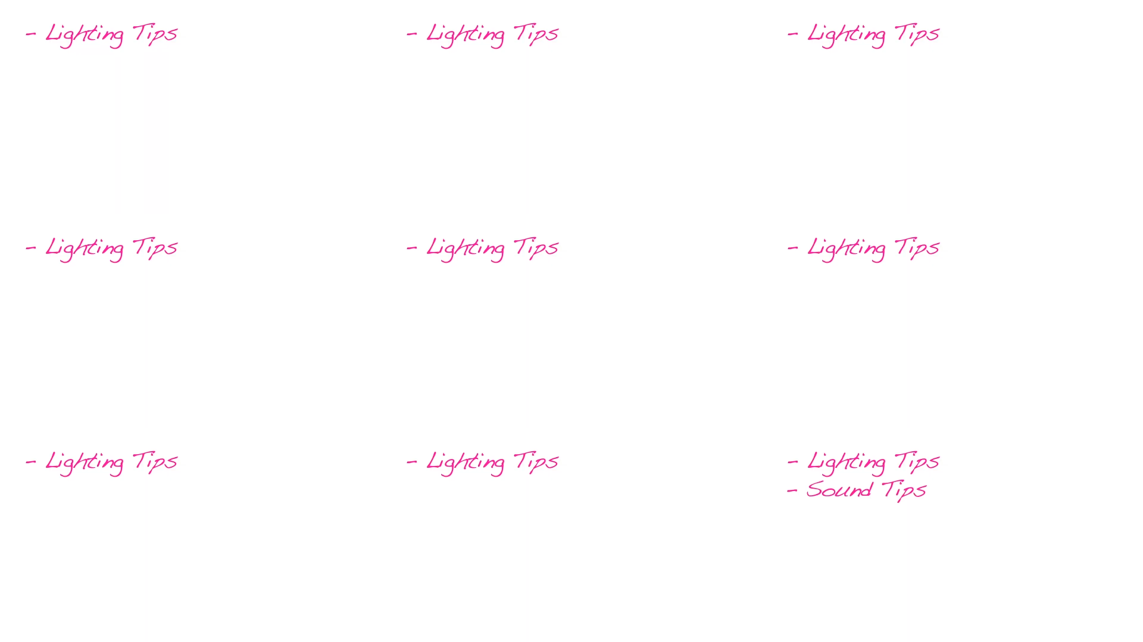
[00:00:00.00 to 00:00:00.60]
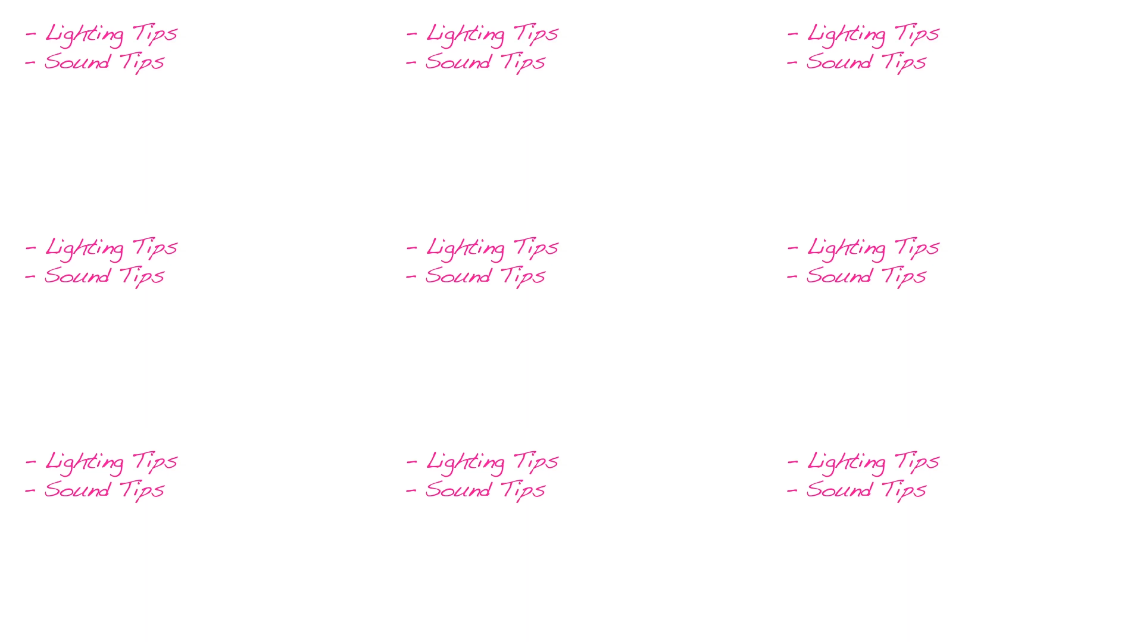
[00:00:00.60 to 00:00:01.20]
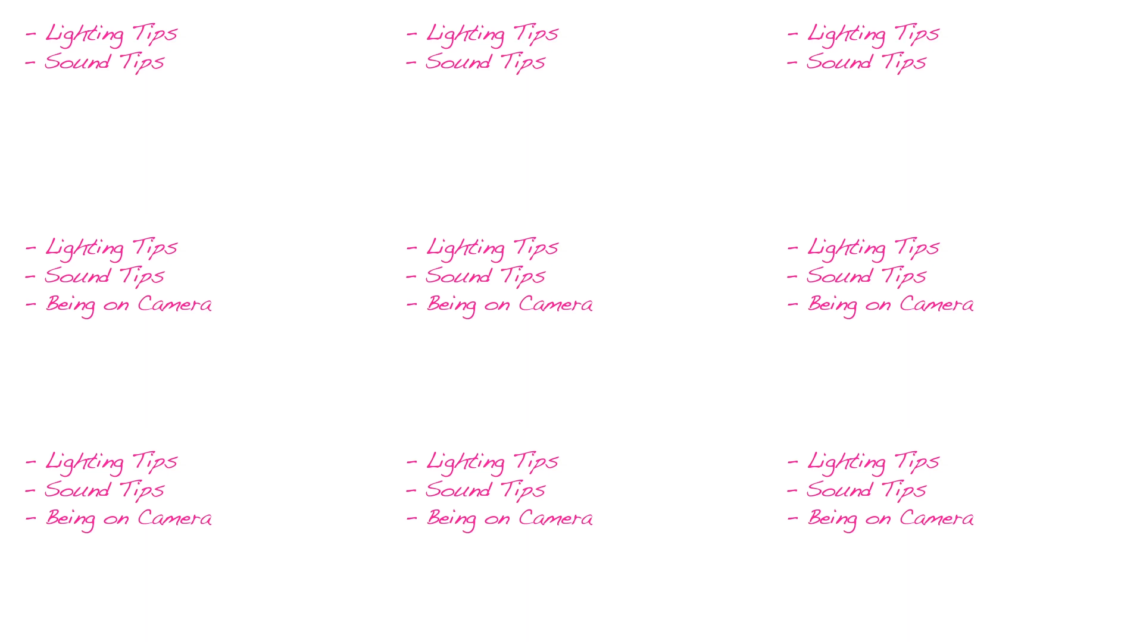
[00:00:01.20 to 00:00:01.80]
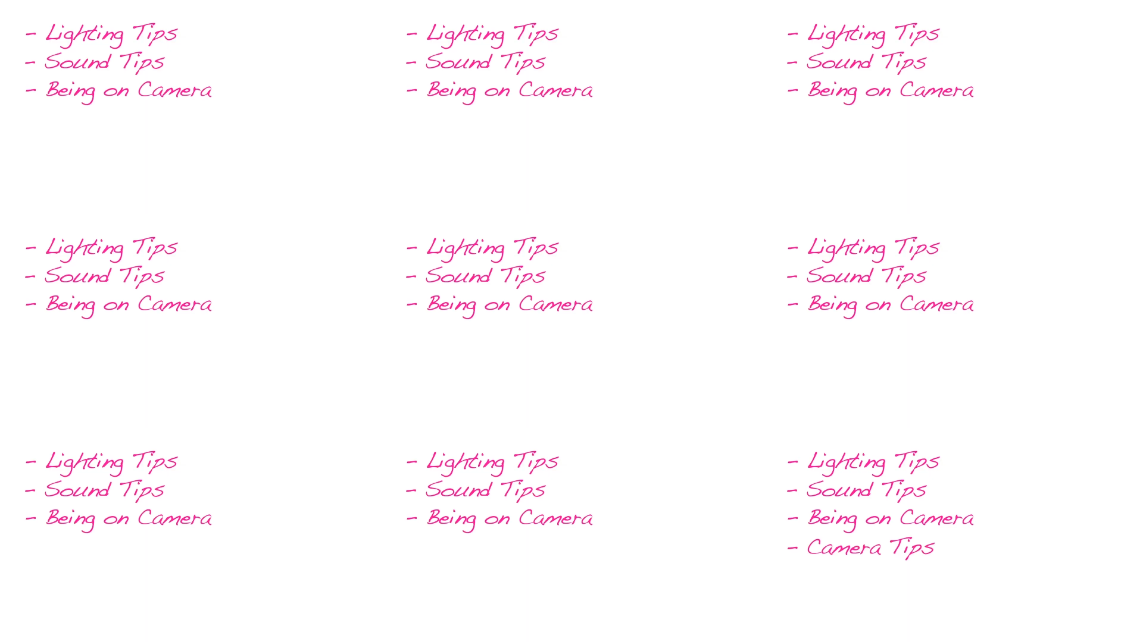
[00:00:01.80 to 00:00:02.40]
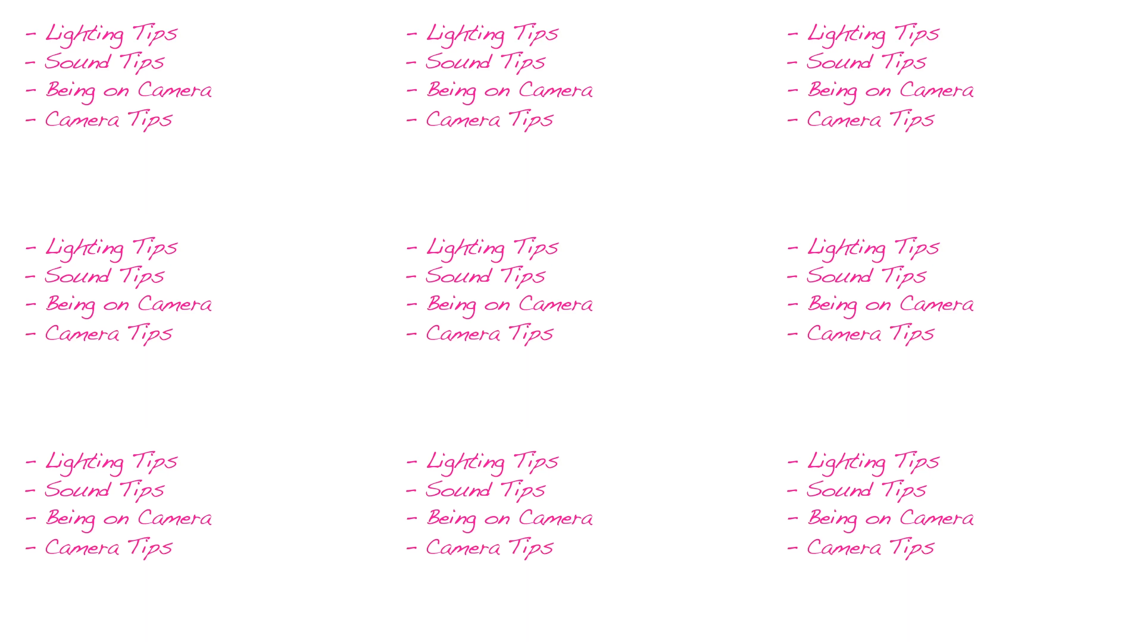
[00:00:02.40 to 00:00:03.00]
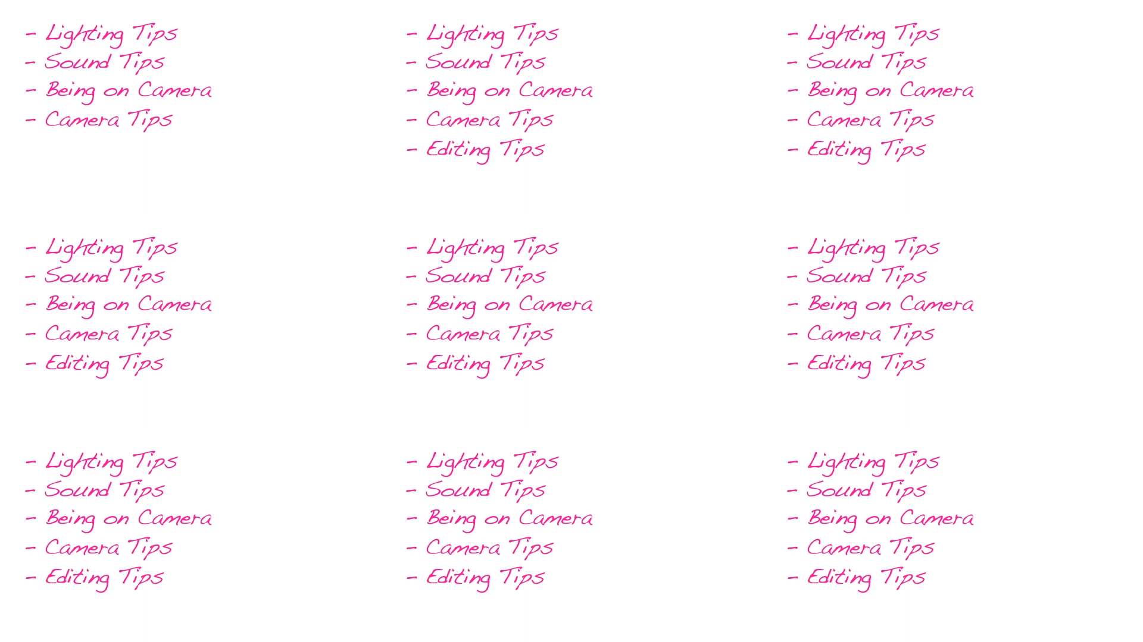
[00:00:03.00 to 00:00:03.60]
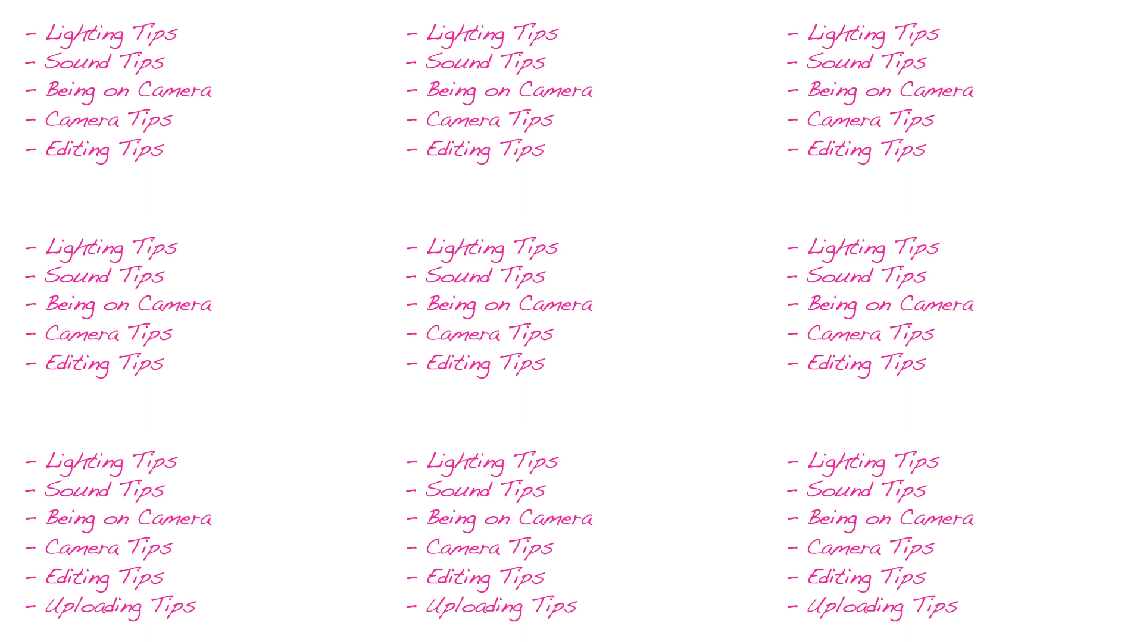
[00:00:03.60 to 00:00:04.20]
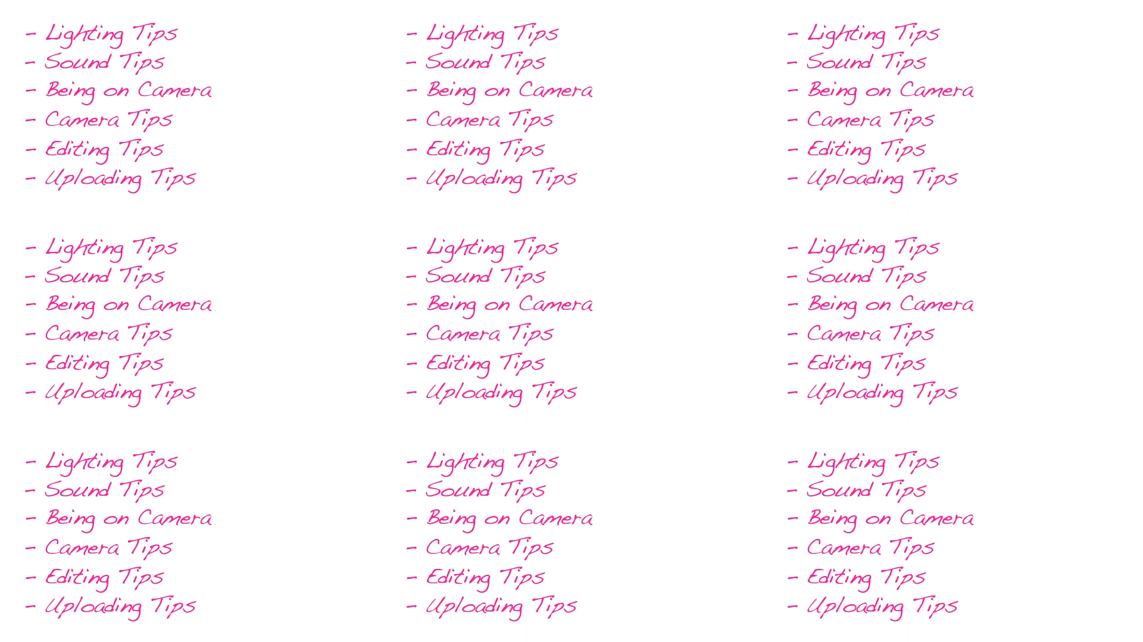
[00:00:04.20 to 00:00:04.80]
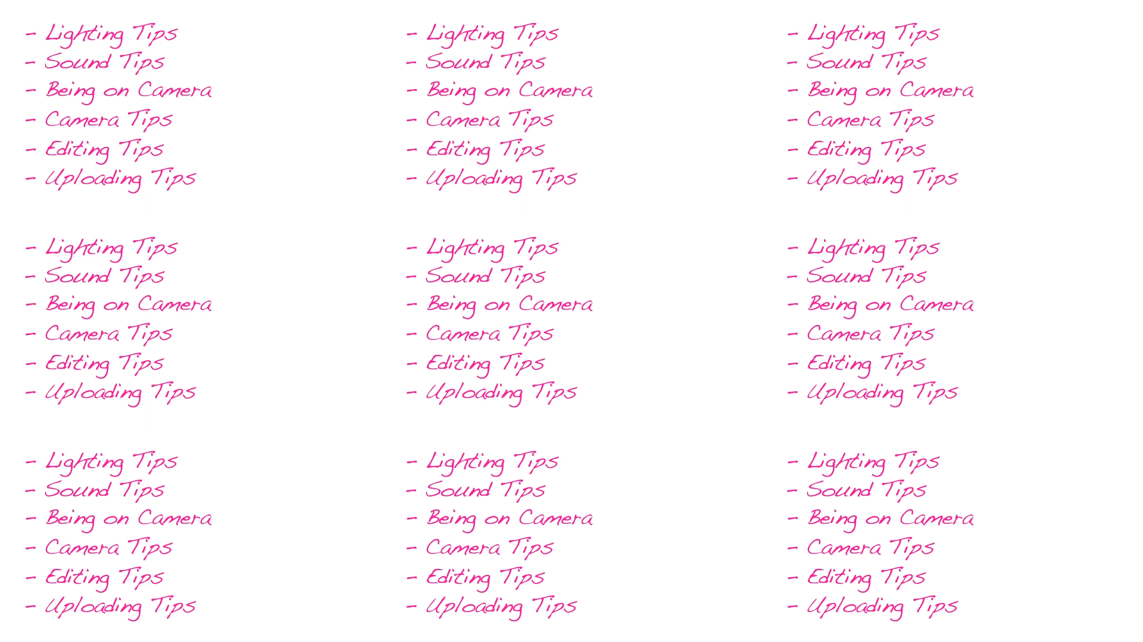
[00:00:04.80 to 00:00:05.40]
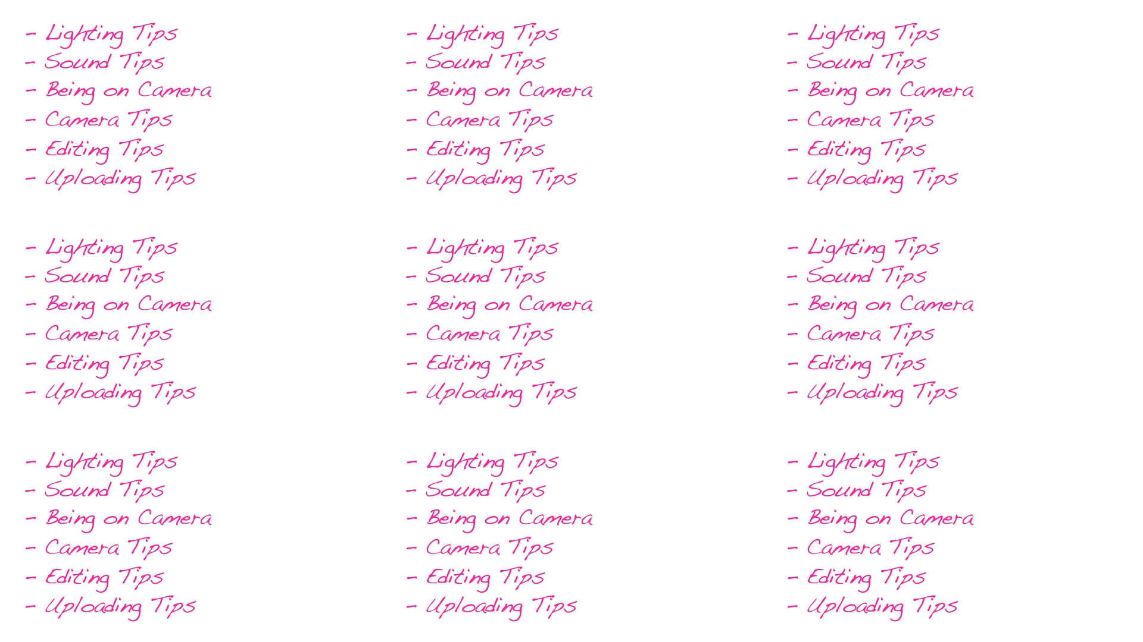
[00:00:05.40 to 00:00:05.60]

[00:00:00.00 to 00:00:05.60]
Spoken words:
(no speaker visible)